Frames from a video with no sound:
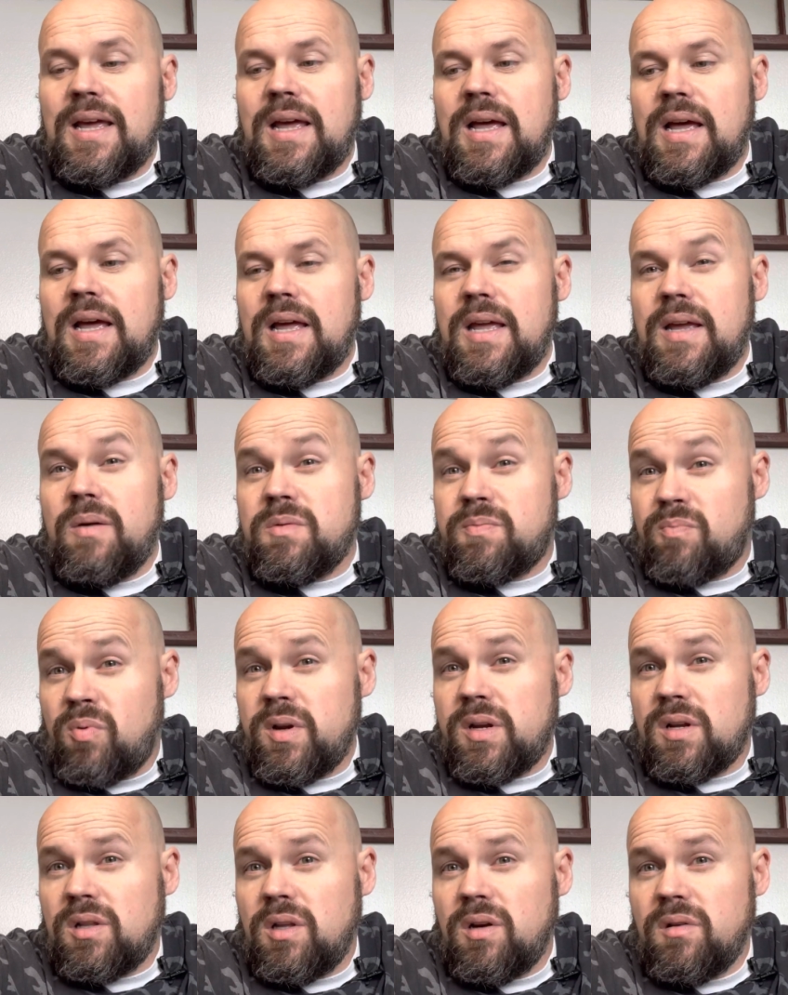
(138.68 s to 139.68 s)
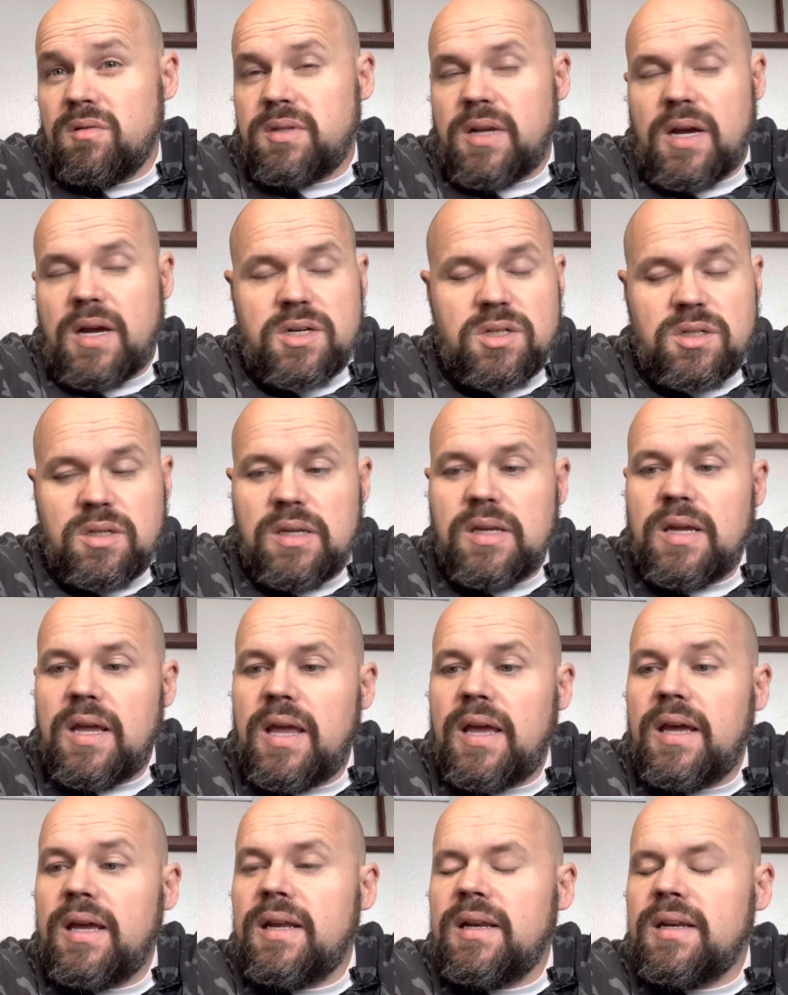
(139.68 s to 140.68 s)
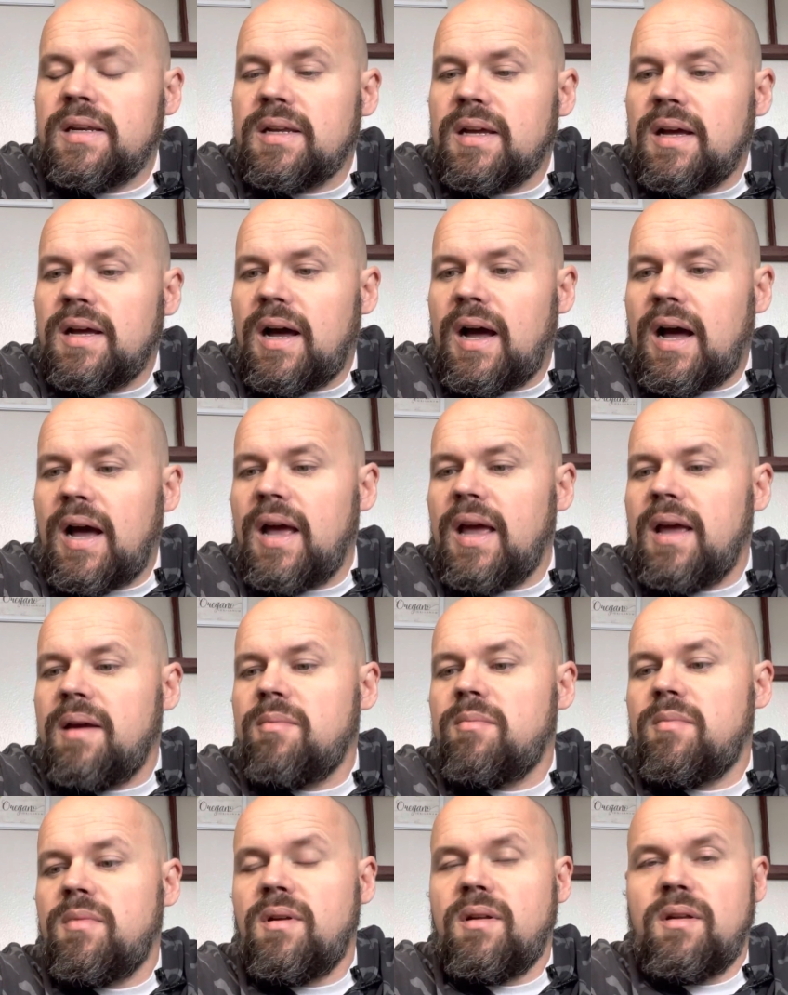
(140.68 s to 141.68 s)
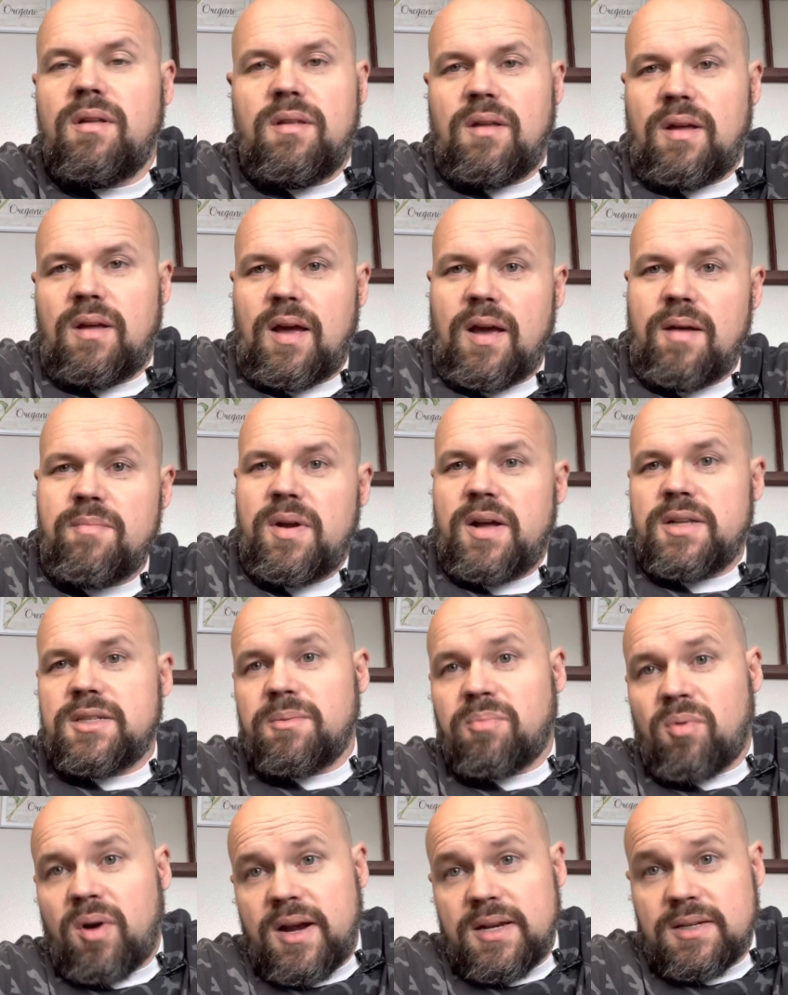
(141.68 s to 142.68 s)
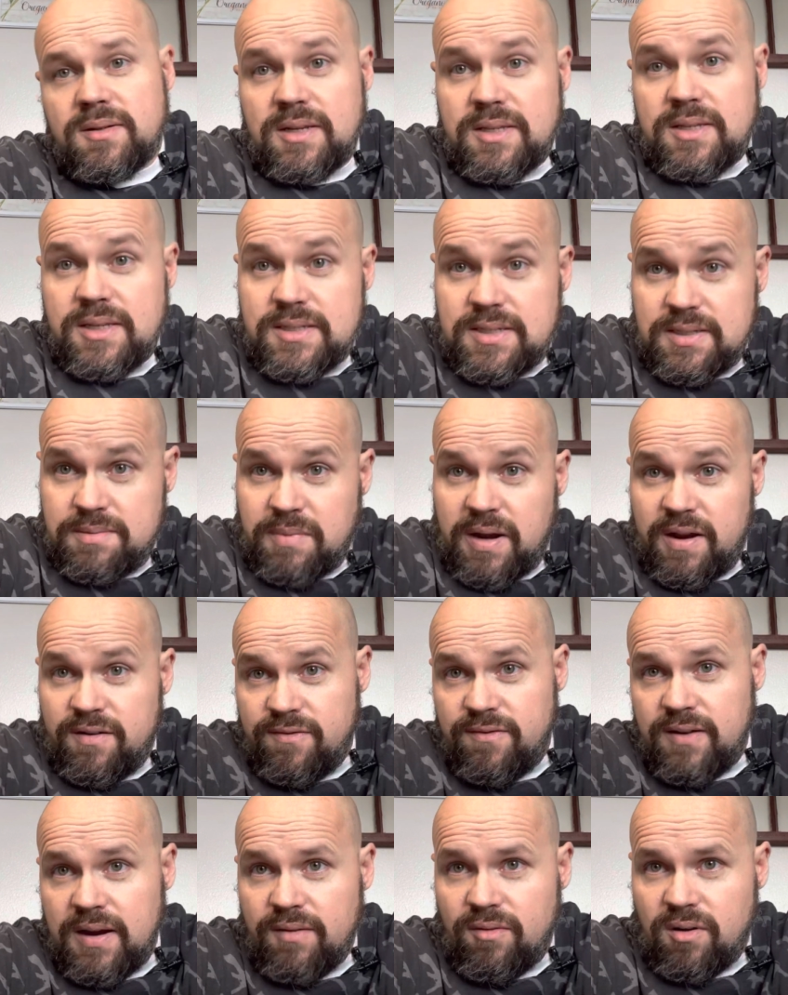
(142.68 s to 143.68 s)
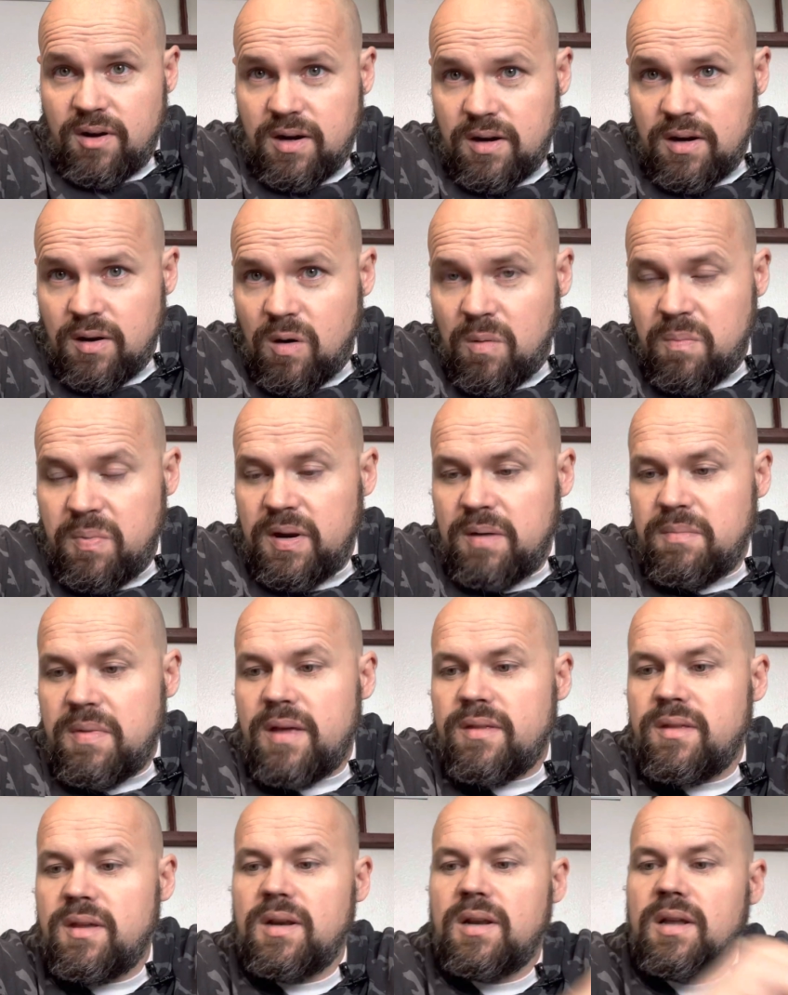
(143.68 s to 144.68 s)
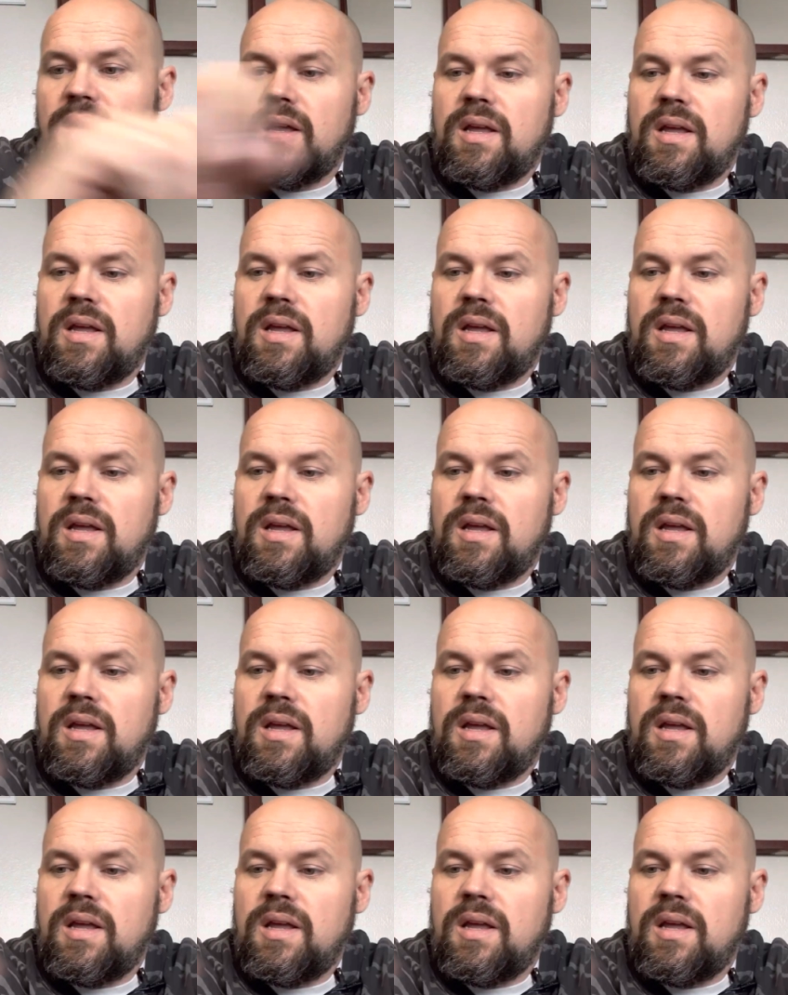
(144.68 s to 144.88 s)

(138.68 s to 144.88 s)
It was pretty close actually, and I'm not surprised, because this is my favorite opening method.